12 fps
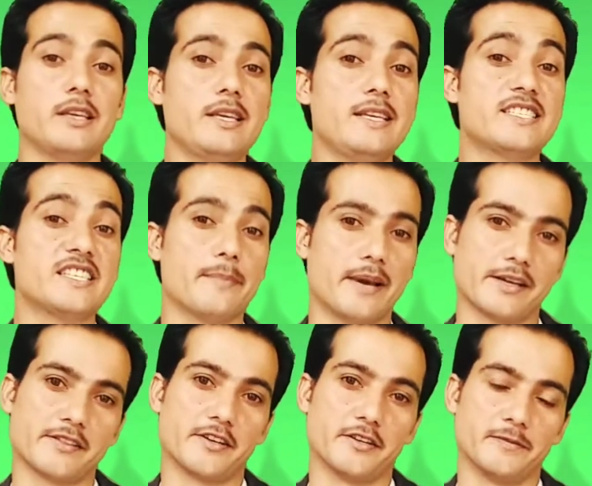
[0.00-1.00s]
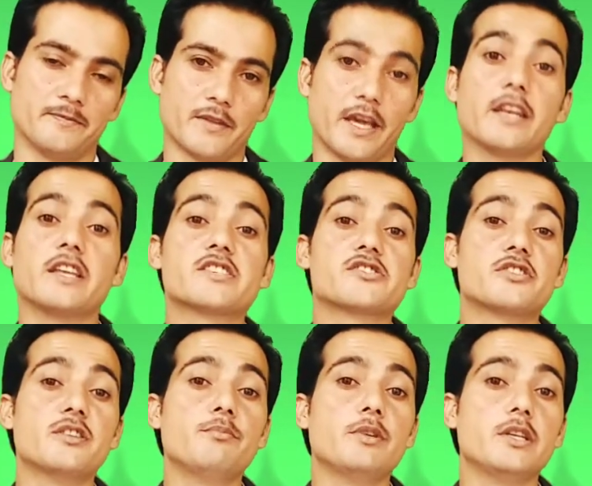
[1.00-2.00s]
easy method, an
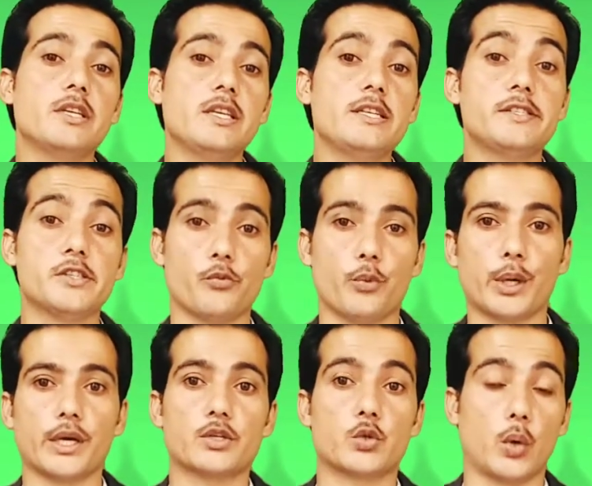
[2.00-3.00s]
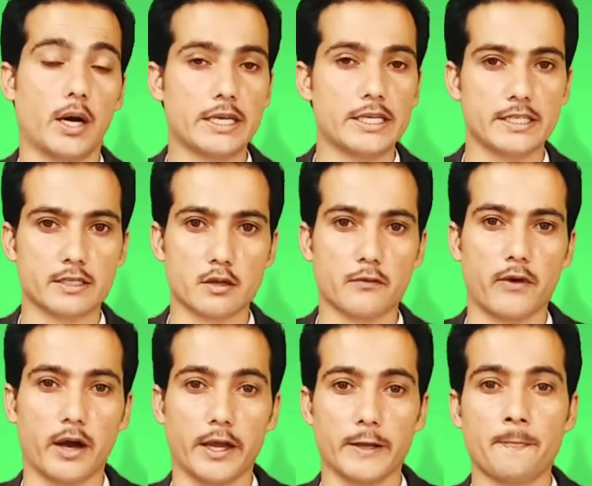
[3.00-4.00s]
extremely easy way to
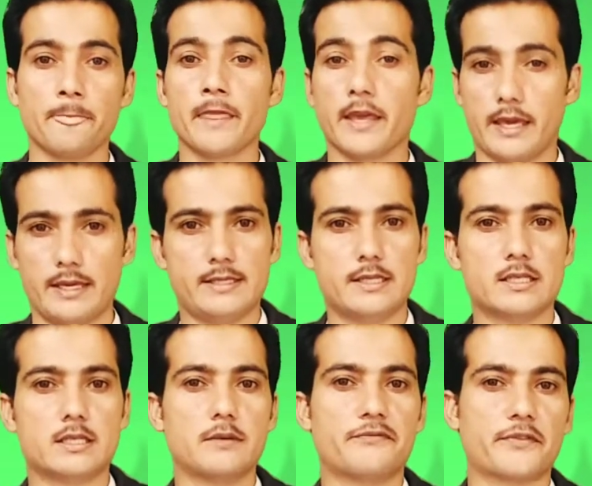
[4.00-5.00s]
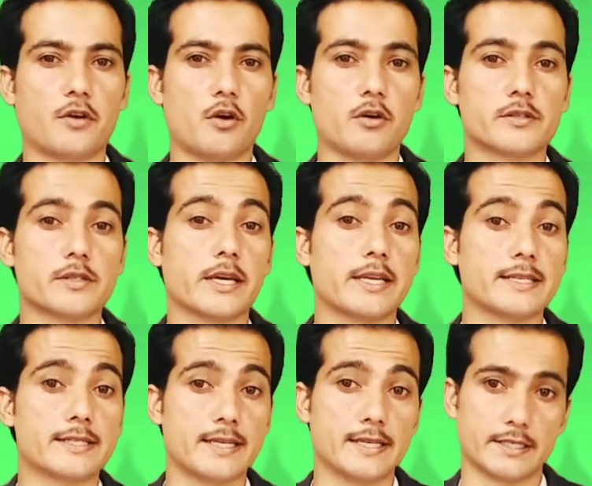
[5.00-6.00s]
identify adjective clause in a
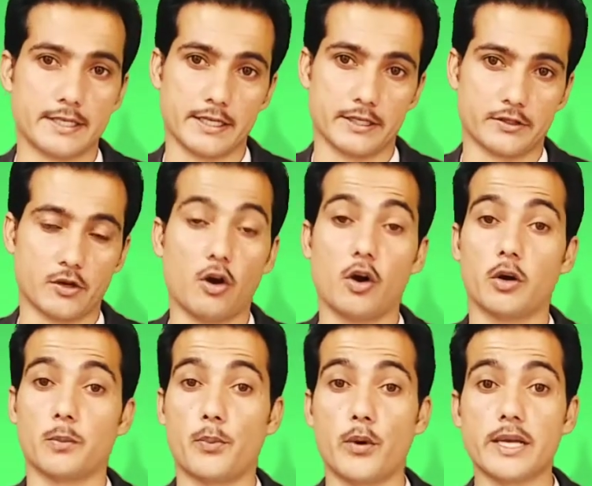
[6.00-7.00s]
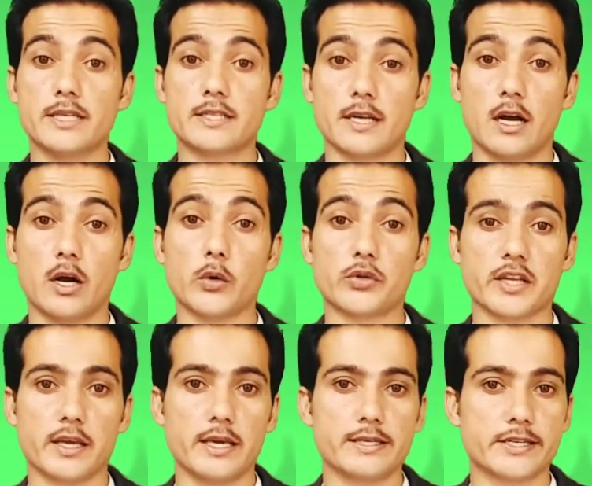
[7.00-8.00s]
sentence or point
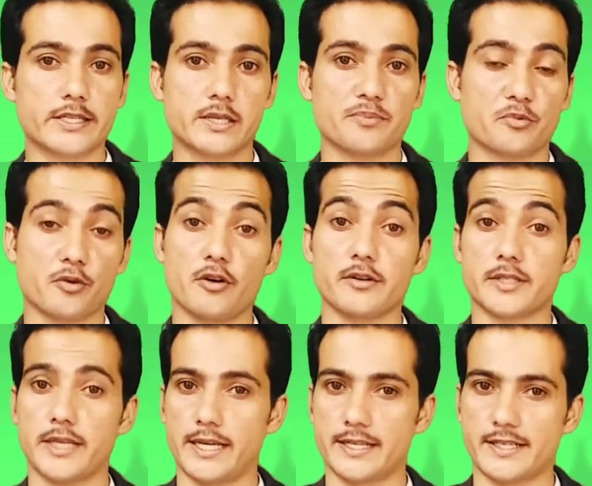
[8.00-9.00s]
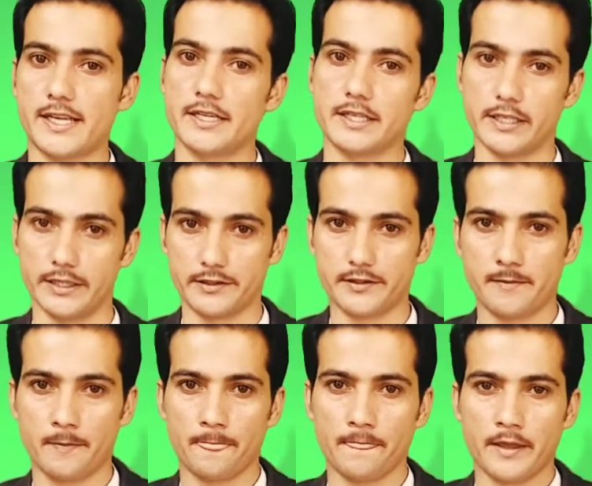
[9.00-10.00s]
out adjective clause in a sentence.
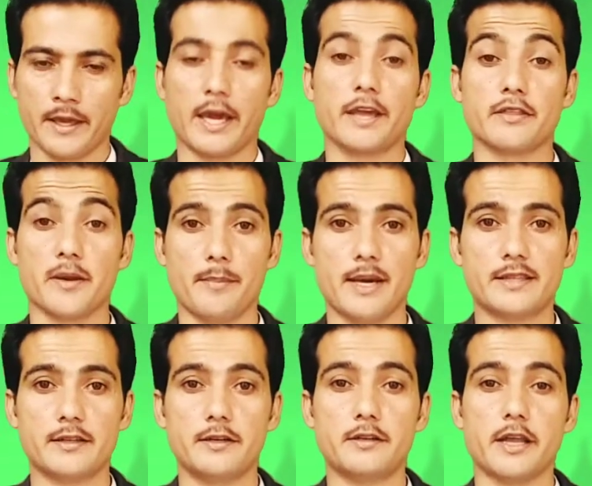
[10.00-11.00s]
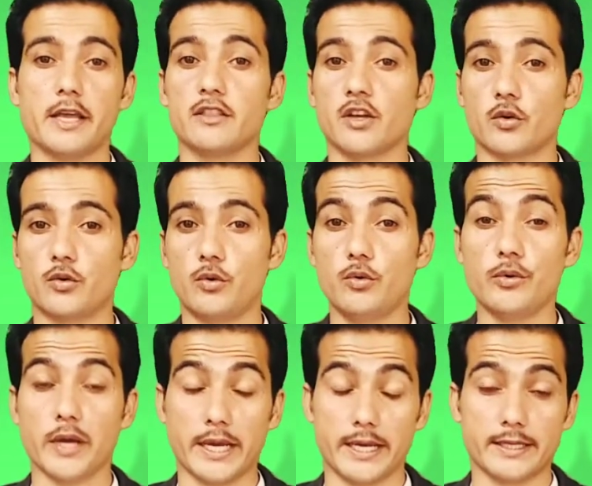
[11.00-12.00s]
And the method and the
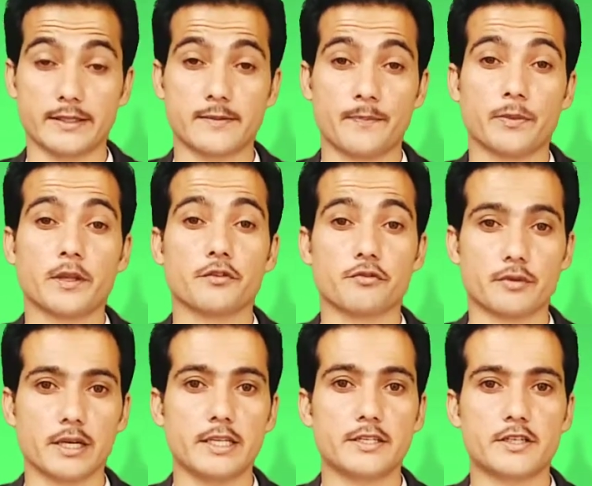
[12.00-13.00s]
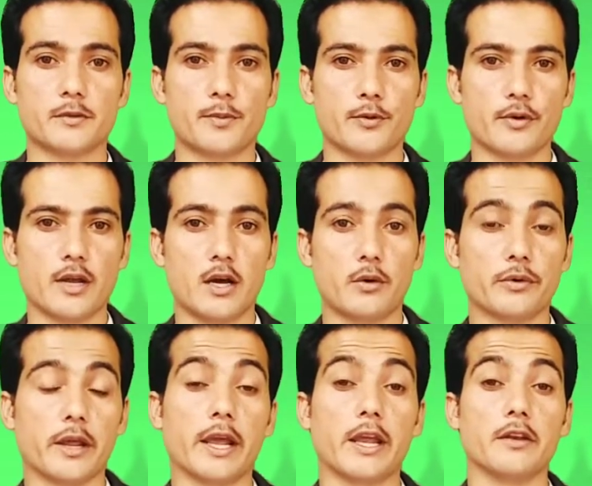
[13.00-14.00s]
clue is relative pronoun
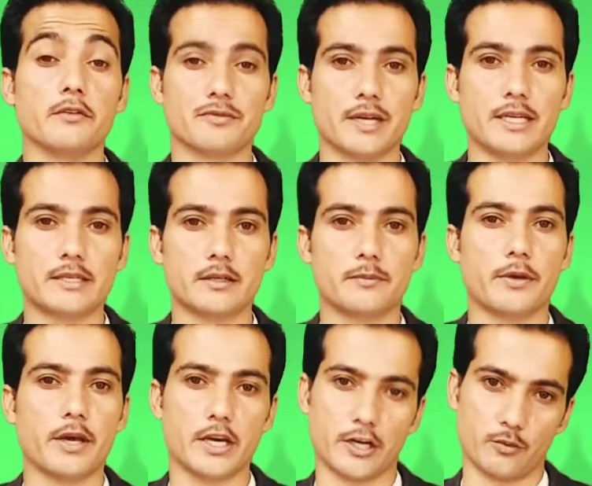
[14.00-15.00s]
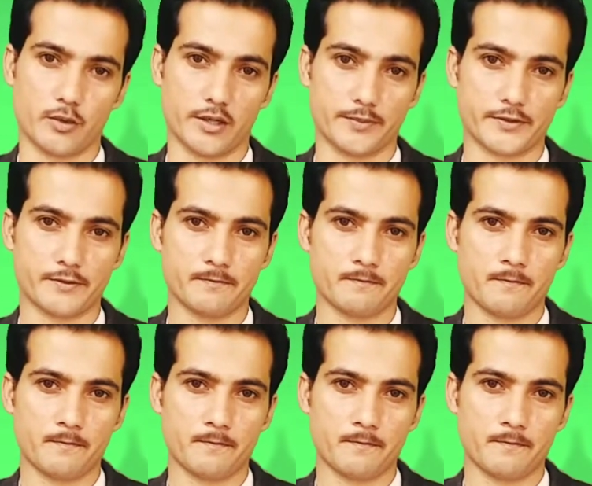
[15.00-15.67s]
and relative adverbs.